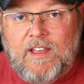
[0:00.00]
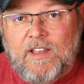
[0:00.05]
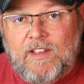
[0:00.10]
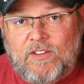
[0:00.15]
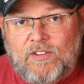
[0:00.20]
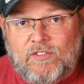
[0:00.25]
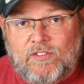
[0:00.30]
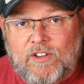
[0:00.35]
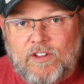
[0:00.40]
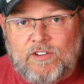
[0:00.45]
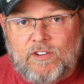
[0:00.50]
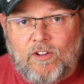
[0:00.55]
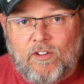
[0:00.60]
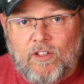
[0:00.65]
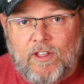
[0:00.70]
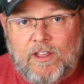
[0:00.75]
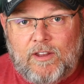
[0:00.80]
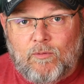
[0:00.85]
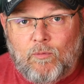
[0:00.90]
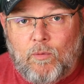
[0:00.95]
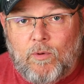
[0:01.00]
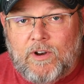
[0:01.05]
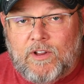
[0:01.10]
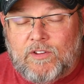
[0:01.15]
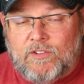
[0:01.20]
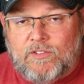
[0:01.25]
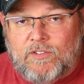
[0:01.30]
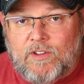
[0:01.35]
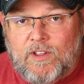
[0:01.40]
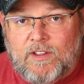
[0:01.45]
signal. And what
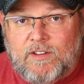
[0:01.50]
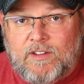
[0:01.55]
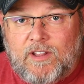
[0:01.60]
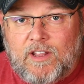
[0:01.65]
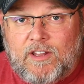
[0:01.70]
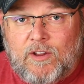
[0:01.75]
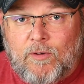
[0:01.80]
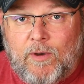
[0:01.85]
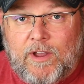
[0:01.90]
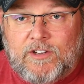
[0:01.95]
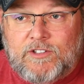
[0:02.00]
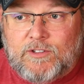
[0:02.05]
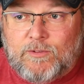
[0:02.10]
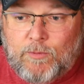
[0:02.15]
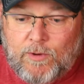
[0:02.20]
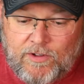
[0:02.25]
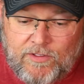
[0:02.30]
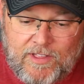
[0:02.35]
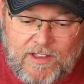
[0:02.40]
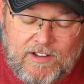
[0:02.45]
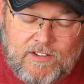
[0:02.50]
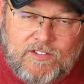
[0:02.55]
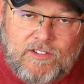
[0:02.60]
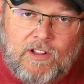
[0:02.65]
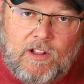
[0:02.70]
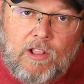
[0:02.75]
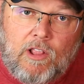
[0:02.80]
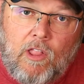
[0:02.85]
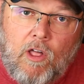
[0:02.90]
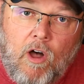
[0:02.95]
is attenuation? Well, that is the
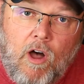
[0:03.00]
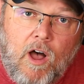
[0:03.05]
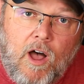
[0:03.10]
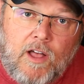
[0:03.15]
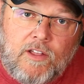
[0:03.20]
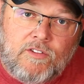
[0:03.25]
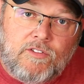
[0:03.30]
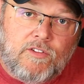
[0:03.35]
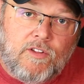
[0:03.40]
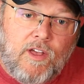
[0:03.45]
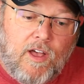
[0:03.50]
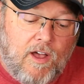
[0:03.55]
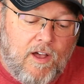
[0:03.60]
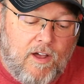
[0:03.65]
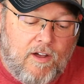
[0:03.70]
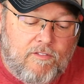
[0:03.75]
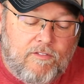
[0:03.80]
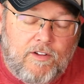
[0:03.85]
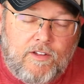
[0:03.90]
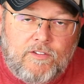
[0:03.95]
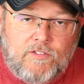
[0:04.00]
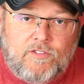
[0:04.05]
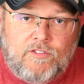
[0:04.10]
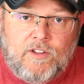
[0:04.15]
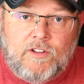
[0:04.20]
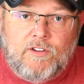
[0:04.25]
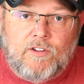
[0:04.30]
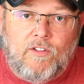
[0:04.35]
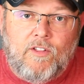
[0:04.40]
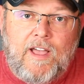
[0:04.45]
loss of
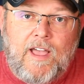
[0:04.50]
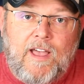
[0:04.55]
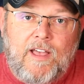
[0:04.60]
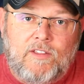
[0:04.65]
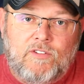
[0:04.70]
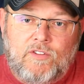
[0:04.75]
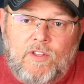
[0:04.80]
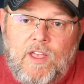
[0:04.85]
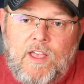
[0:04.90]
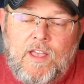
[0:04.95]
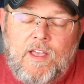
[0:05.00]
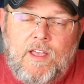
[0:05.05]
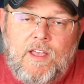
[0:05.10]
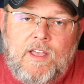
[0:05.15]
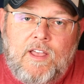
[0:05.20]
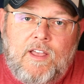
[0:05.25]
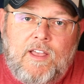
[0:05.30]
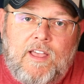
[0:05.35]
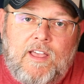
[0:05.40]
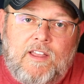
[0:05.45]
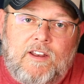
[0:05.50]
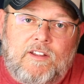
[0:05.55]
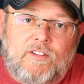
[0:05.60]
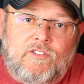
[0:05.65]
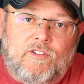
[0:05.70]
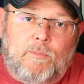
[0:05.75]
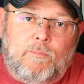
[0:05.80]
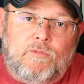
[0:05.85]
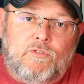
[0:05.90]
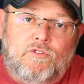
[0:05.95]
signal as it is
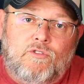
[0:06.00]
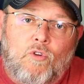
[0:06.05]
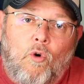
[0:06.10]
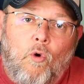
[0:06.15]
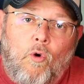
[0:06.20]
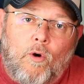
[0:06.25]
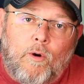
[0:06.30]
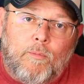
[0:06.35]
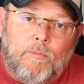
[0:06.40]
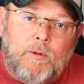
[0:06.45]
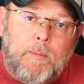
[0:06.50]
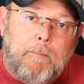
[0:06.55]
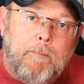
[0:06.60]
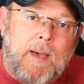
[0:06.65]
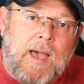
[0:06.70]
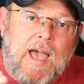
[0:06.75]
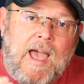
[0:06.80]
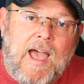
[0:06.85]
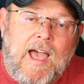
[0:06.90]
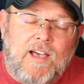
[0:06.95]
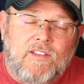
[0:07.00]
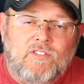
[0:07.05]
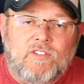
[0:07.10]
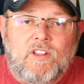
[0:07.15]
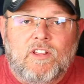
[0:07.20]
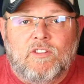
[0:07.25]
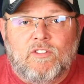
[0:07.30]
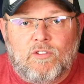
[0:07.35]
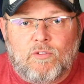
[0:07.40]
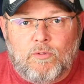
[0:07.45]
absorbed
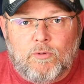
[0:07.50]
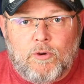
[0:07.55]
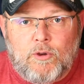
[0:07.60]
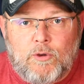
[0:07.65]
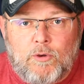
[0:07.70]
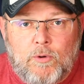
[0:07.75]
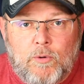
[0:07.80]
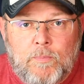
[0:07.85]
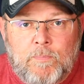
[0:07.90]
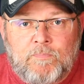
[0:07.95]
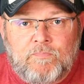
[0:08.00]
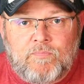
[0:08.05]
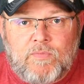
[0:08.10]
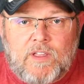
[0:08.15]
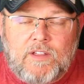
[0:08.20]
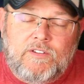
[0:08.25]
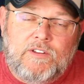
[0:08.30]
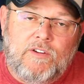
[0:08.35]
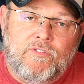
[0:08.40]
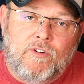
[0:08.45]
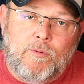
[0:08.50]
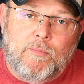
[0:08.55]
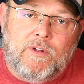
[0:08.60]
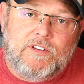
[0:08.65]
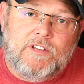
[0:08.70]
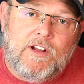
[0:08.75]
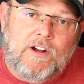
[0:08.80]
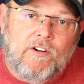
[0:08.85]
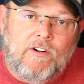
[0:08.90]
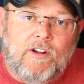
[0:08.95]
passing through different
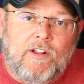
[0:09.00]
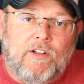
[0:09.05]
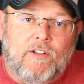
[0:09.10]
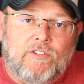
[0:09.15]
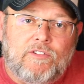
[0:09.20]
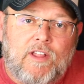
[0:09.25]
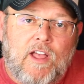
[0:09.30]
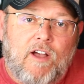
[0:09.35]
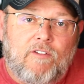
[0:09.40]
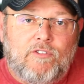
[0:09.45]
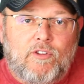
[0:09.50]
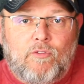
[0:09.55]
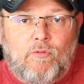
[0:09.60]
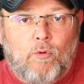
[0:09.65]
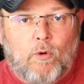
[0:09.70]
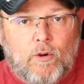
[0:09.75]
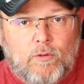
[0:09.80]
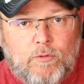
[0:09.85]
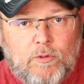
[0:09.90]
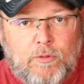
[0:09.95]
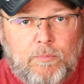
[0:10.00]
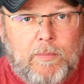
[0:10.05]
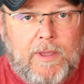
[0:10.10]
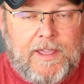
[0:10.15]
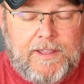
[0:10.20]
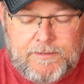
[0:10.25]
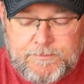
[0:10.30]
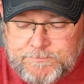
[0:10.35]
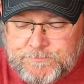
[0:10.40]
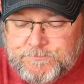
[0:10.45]
materials. Now, if you've worked with
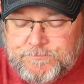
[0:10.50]
me,